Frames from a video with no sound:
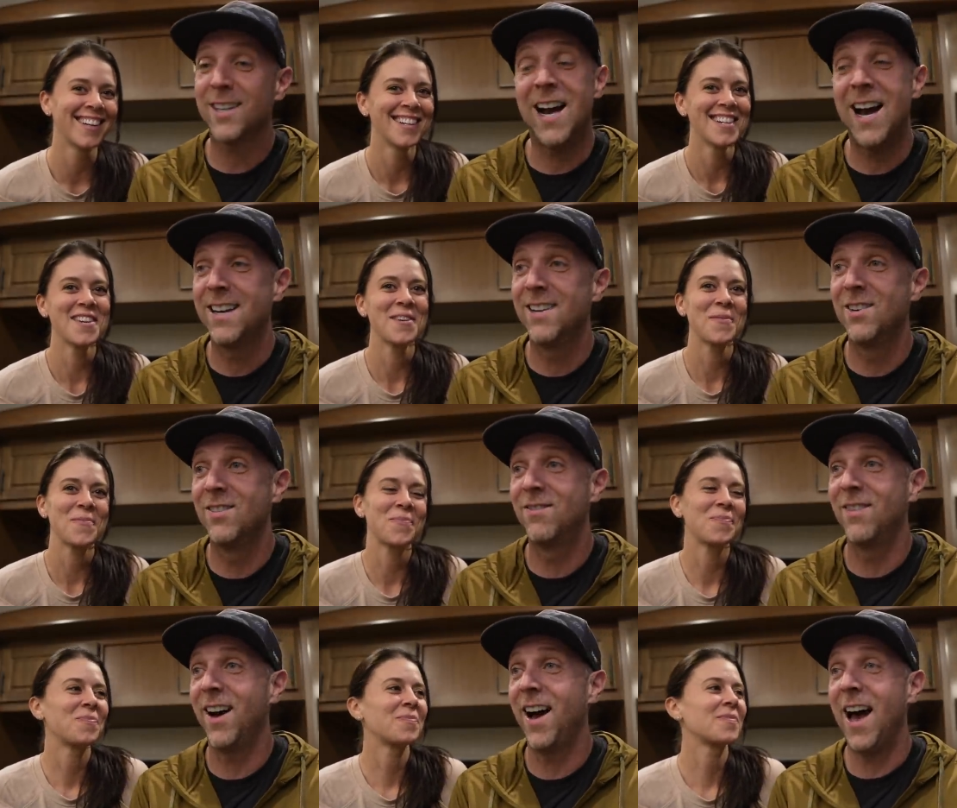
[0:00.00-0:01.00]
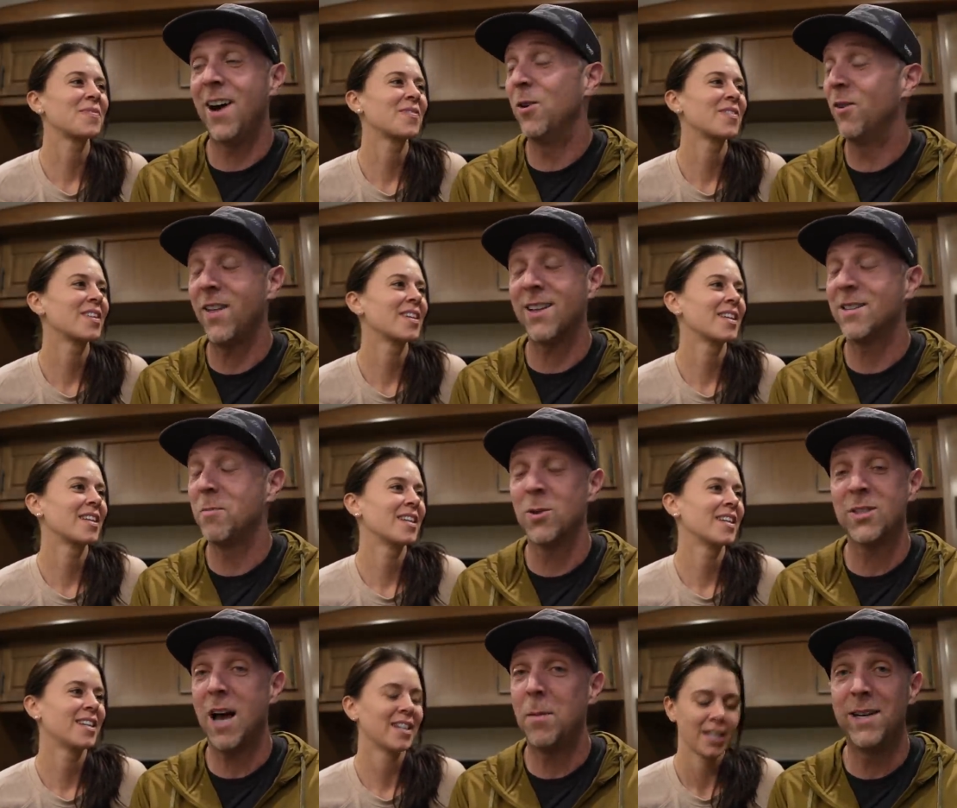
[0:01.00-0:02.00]
Speaker 1: kind of I don't know if that's the
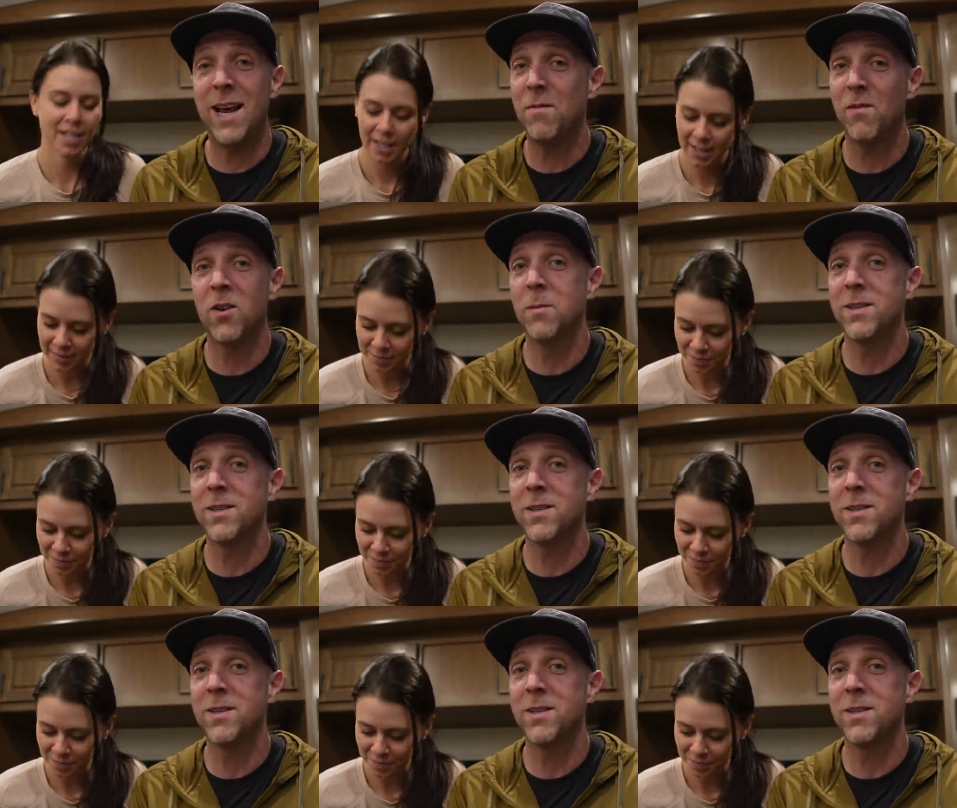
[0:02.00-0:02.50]
most common name for a